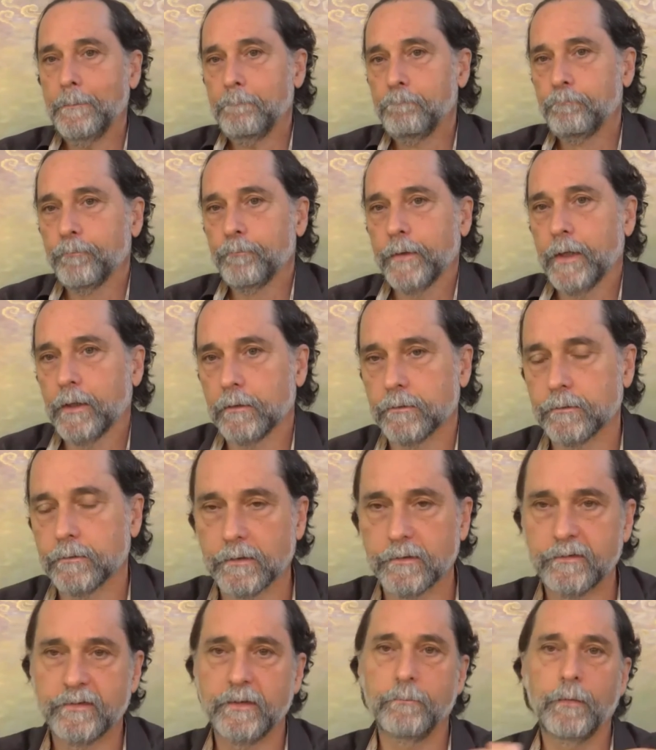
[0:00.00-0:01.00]
there's
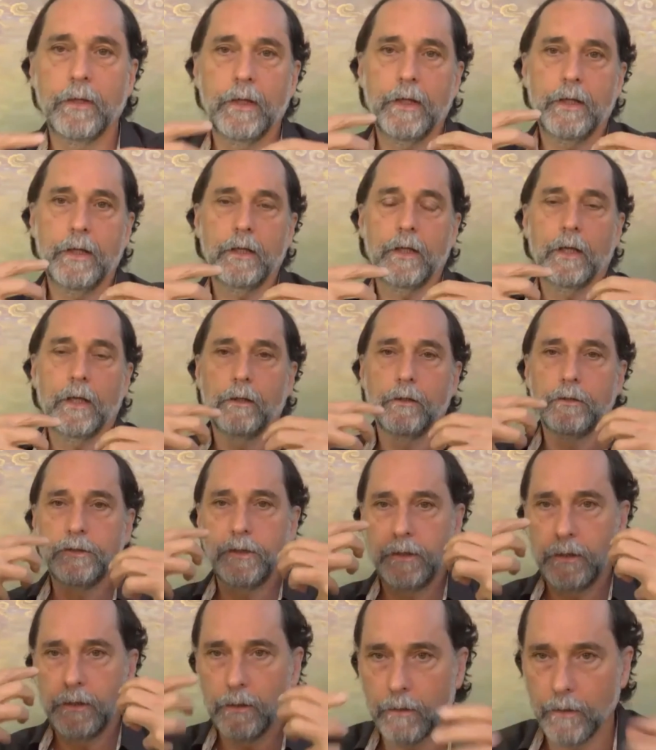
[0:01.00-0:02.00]
assimilating
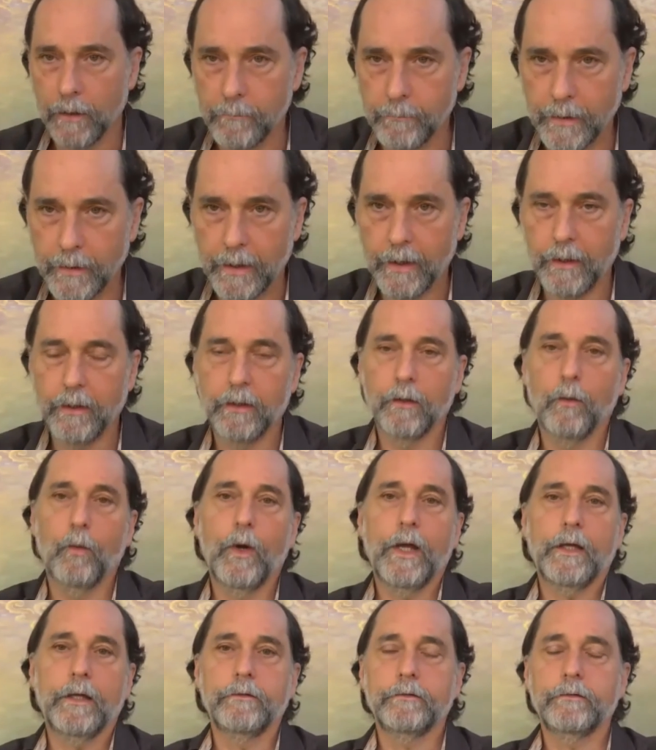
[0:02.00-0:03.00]
energy, eliminating
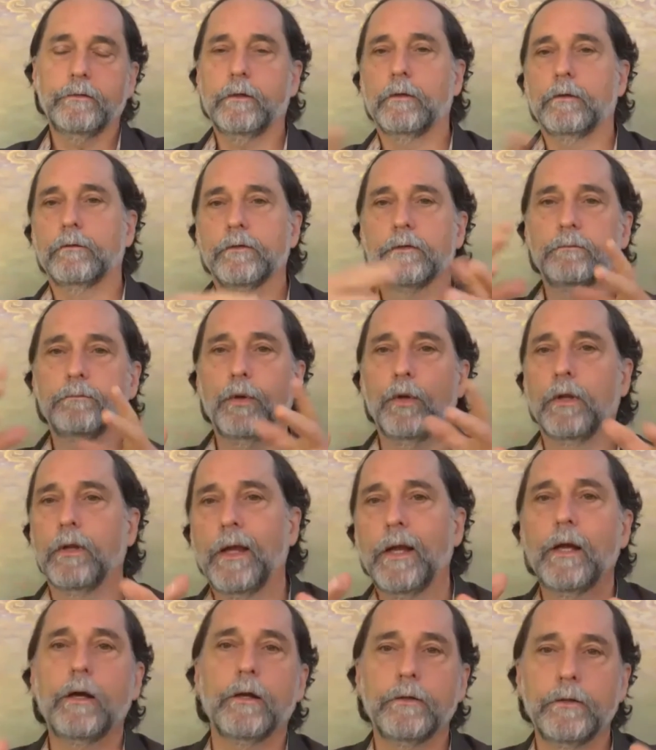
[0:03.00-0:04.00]
waste. There's this
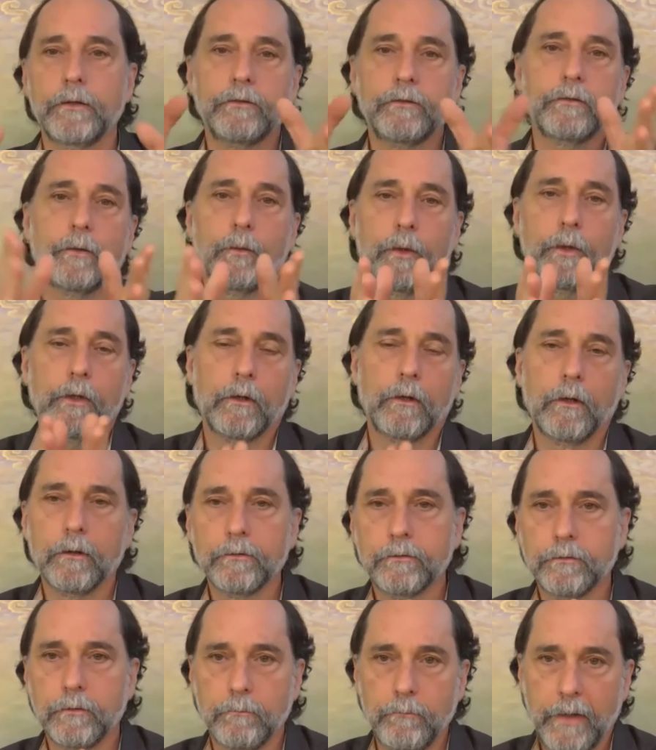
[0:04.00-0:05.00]
polarity. So we're
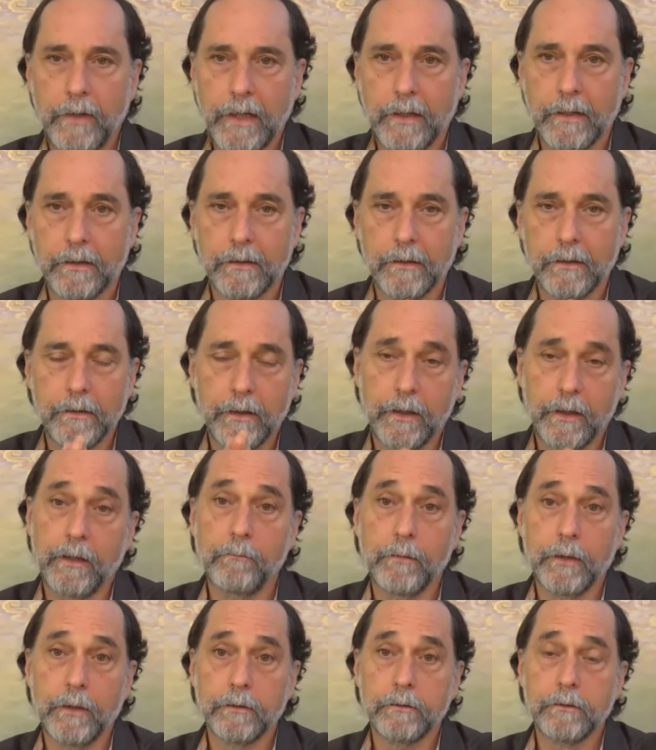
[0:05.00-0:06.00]
also made in the
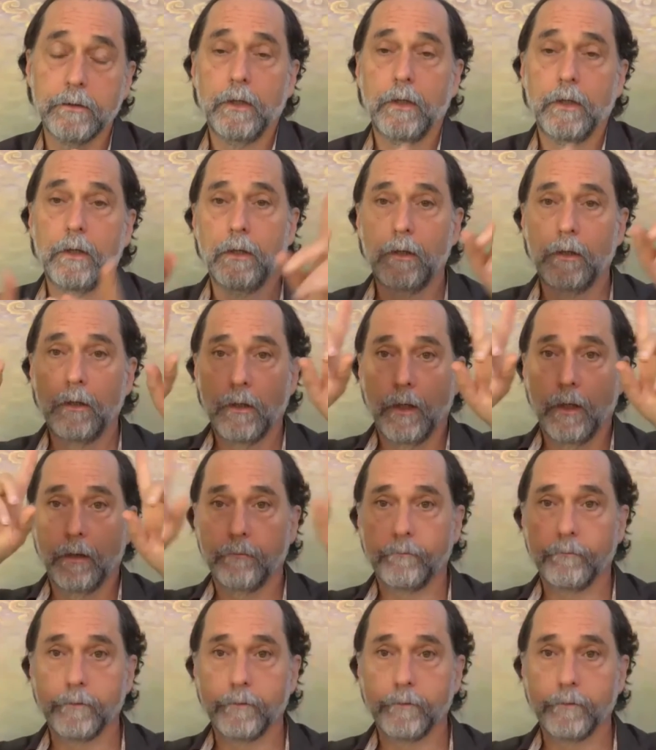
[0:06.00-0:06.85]
image of the